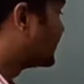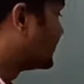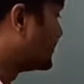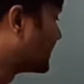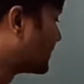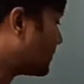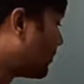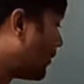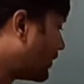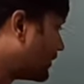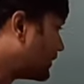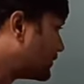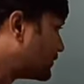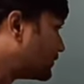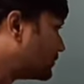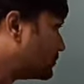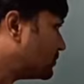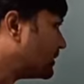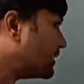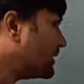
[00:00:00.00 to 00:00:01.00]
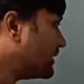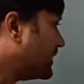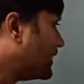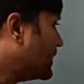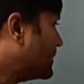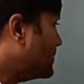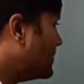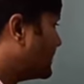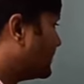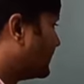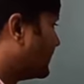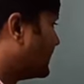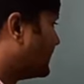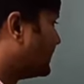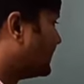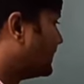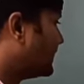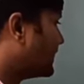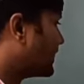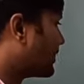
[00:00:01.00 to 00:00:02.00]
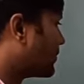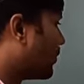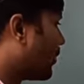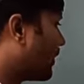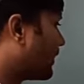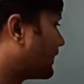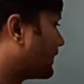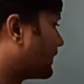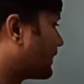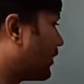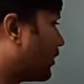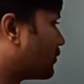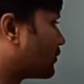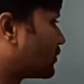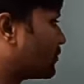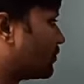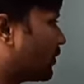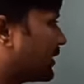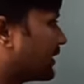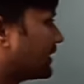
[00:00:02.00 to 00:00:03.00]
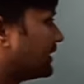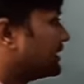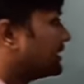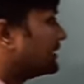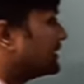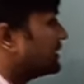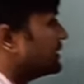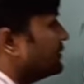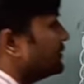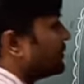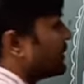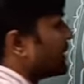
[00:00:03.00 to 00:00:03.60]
inner body tube. In between inner body and outer body, you